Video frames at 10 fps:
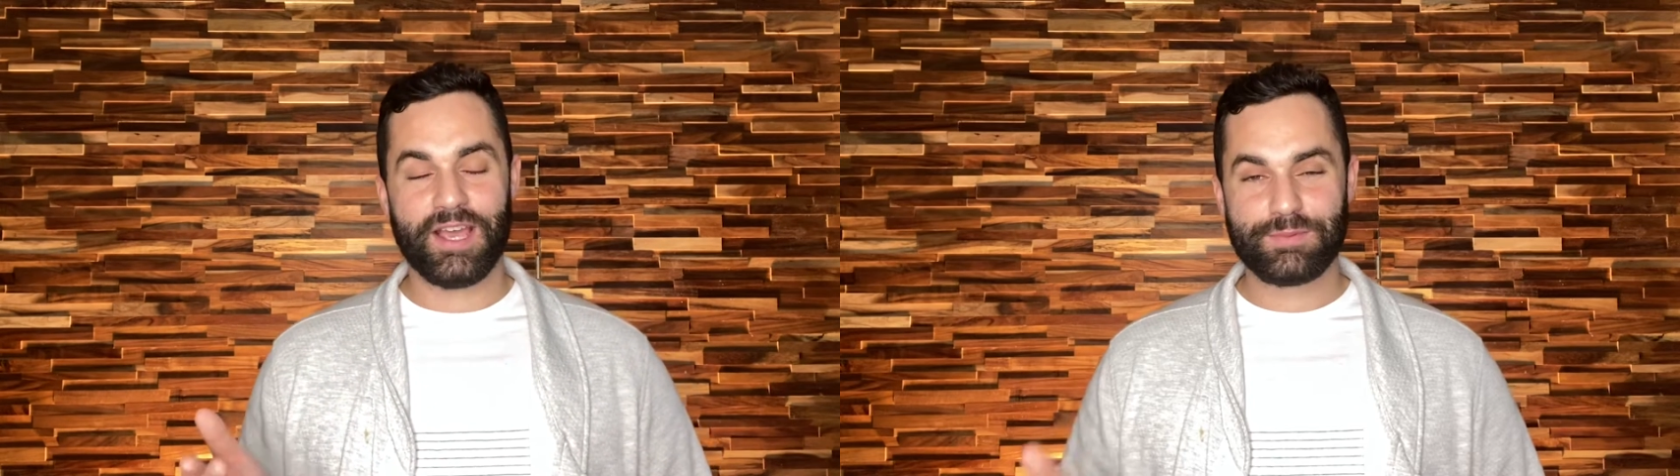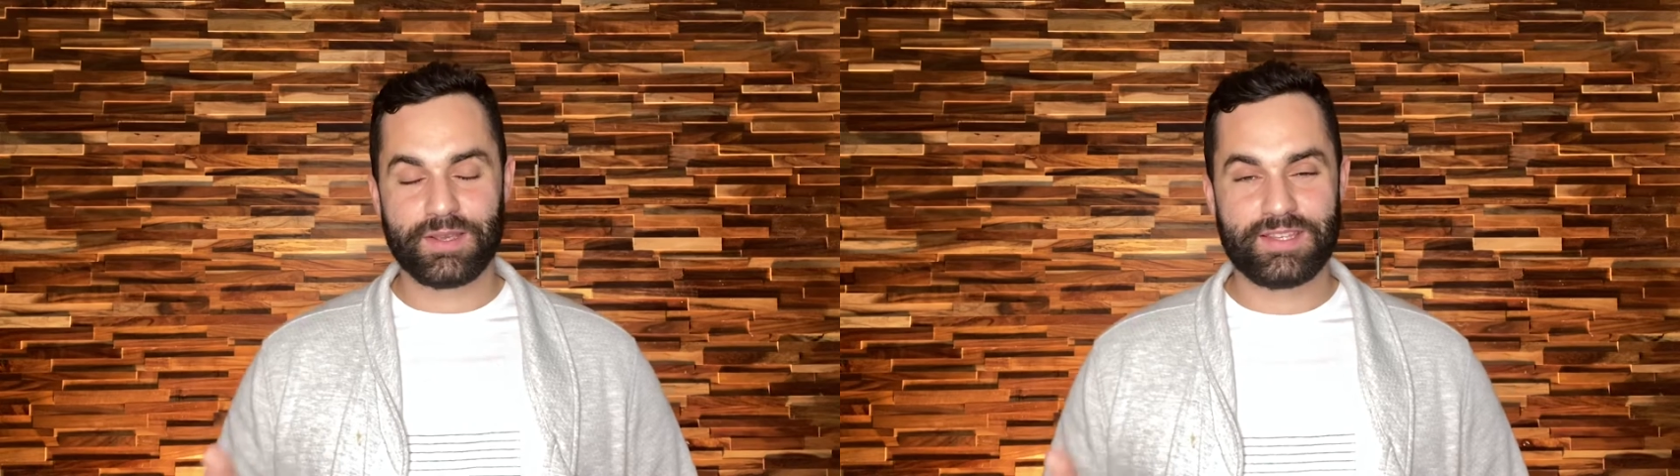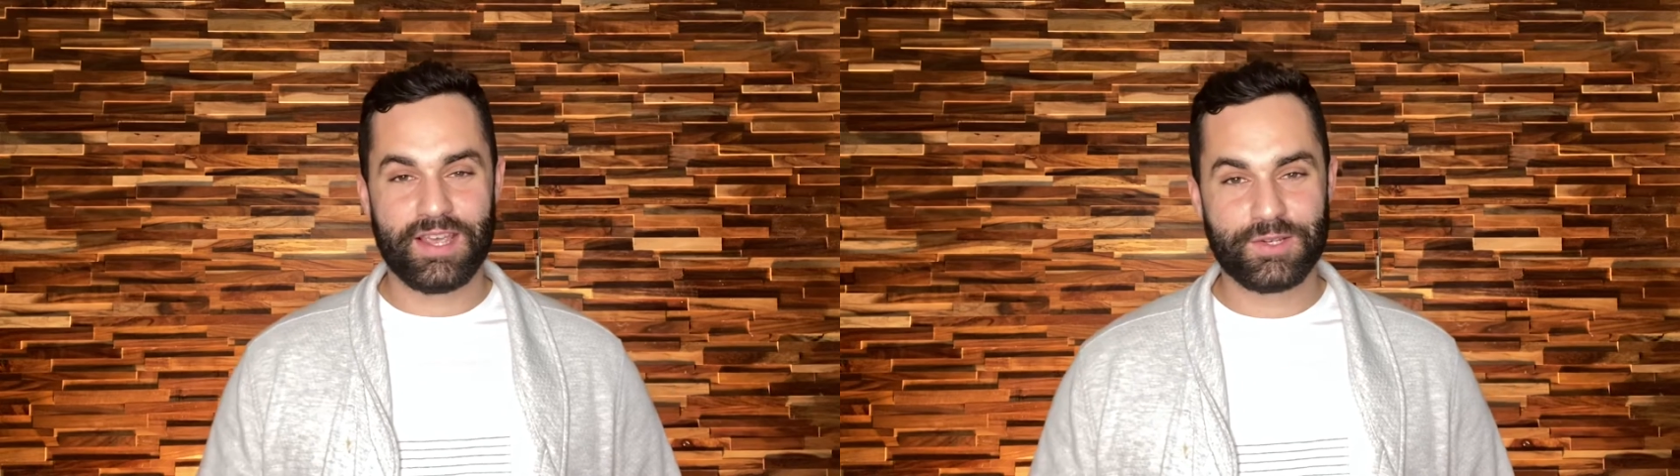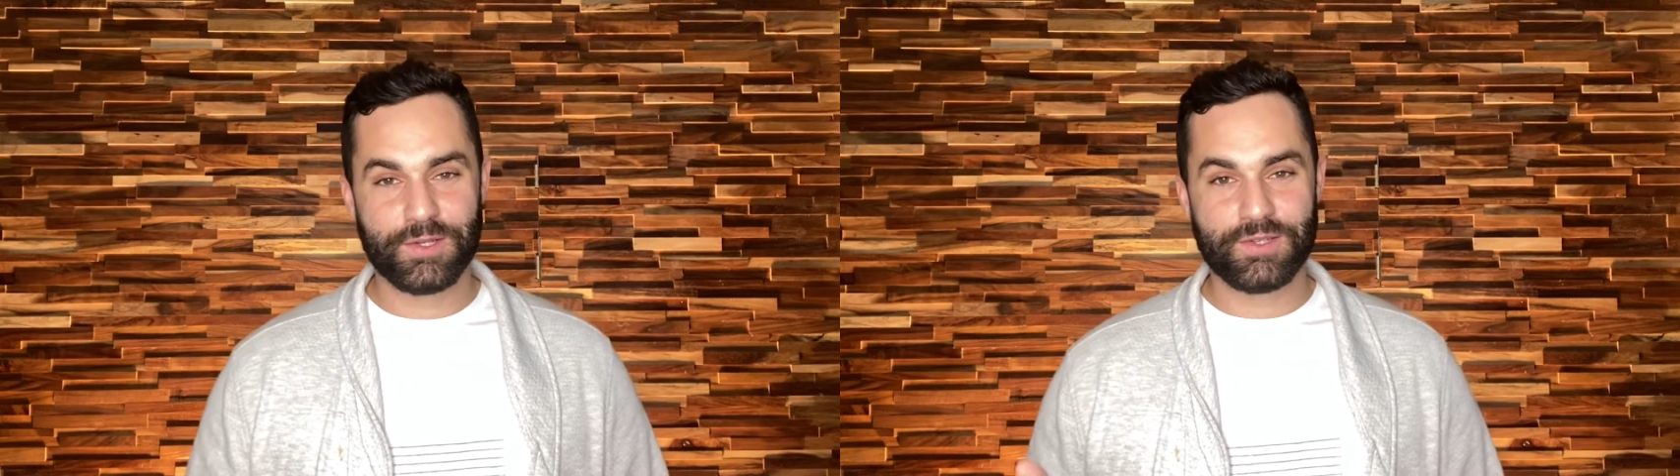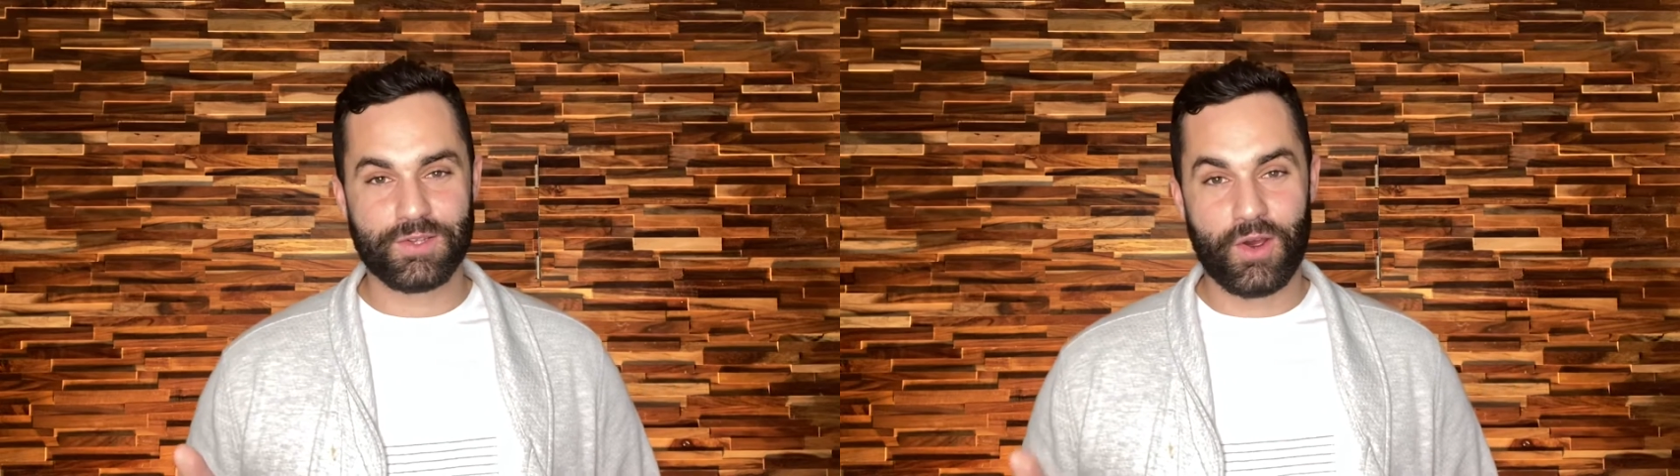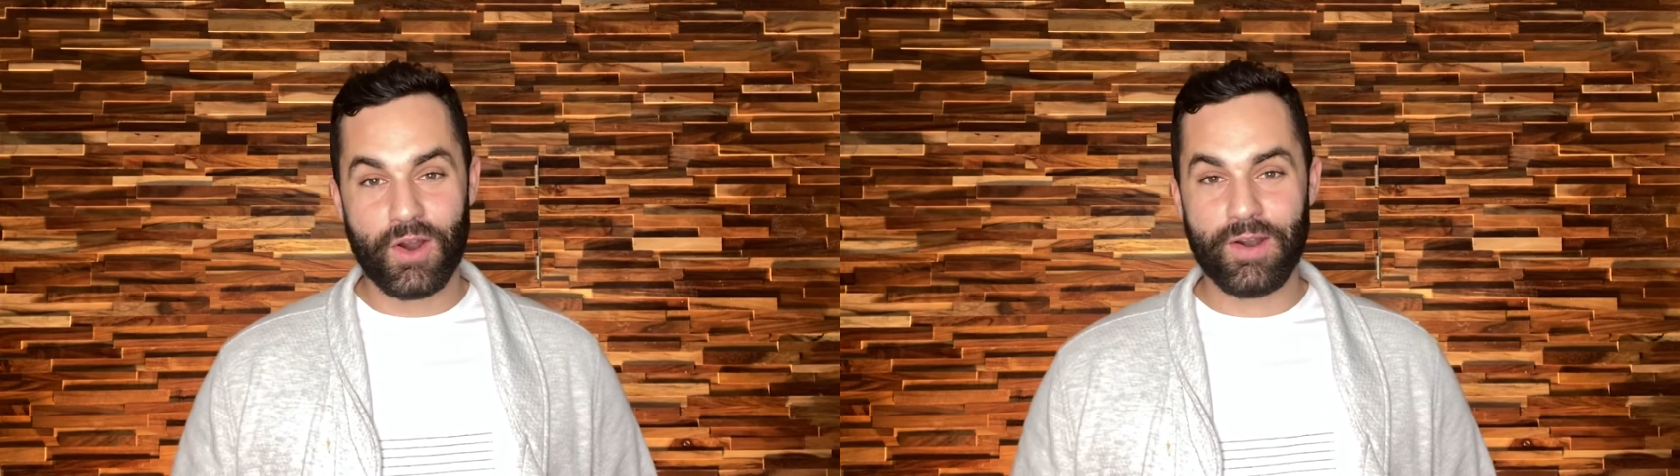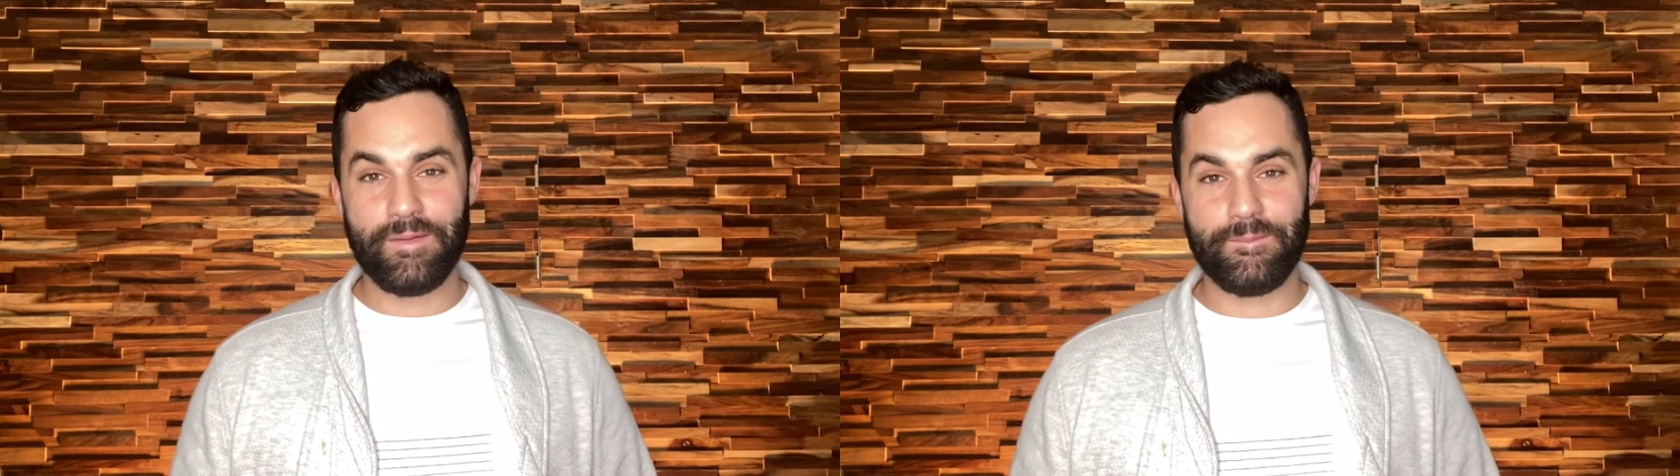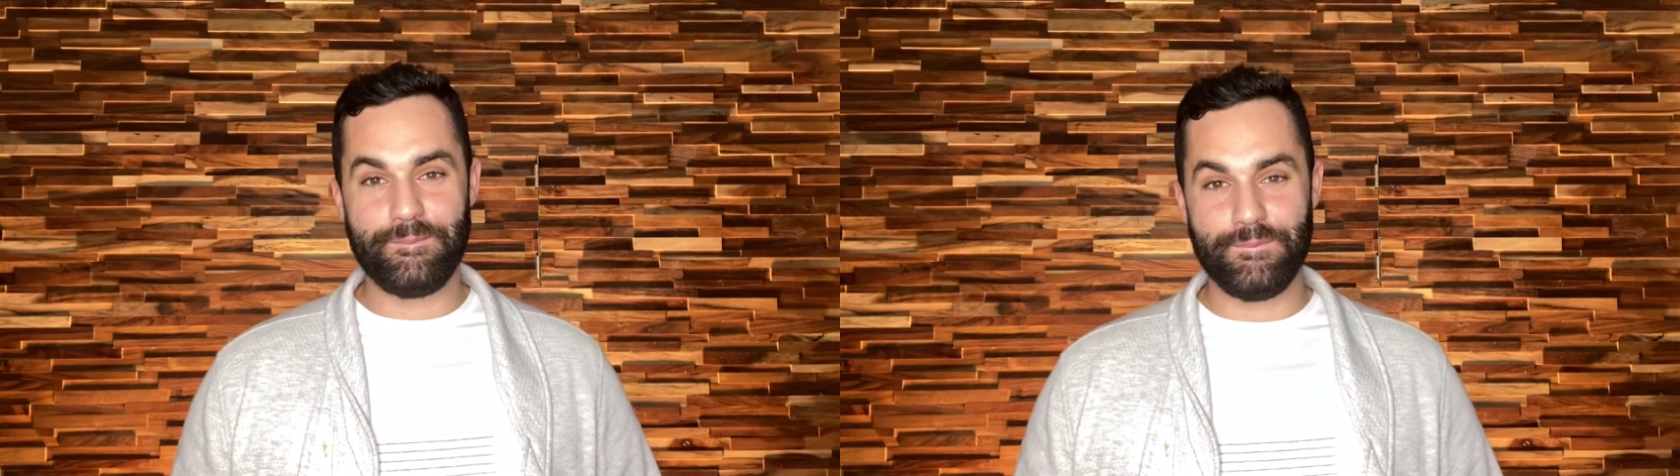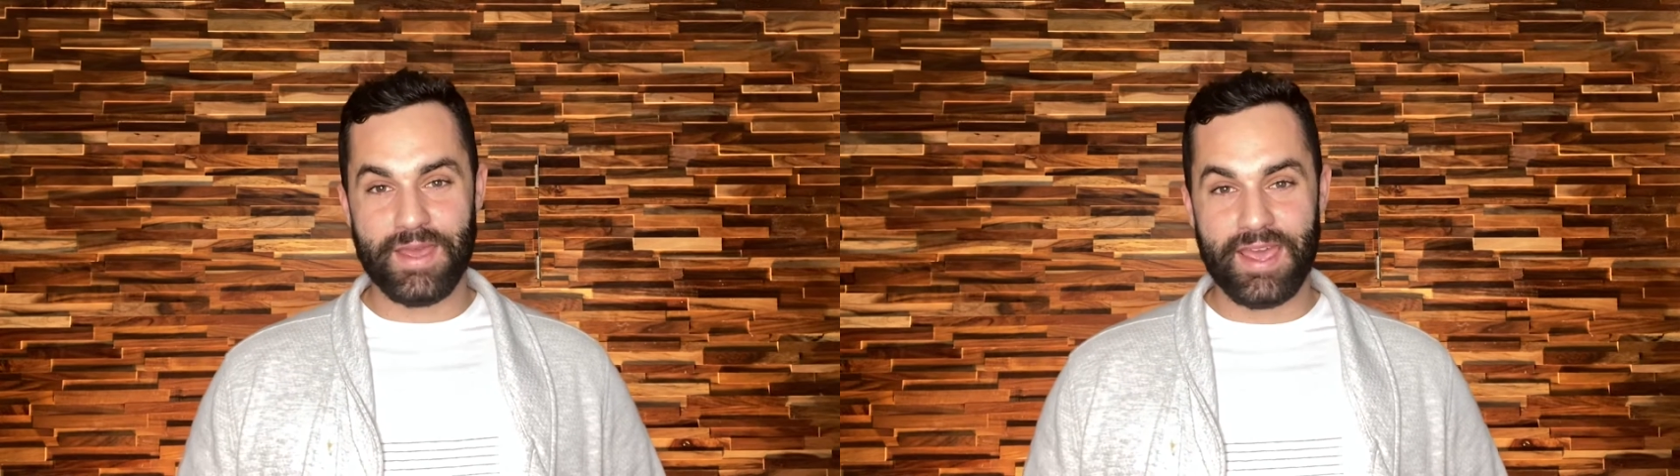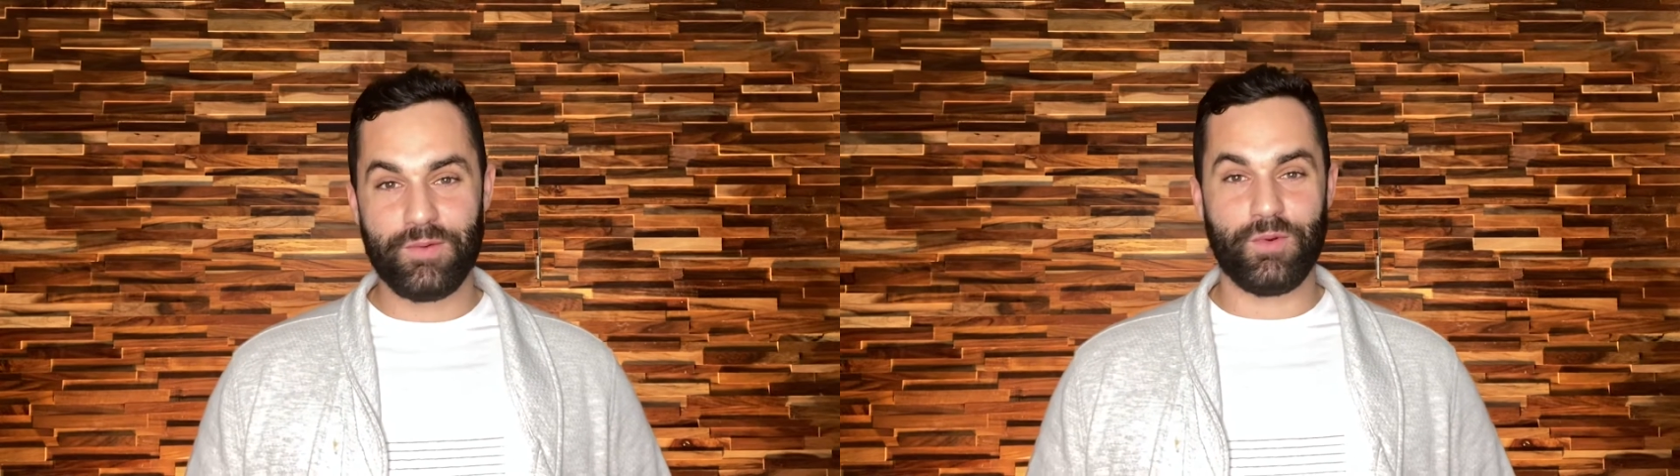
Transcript: expectations aren't met,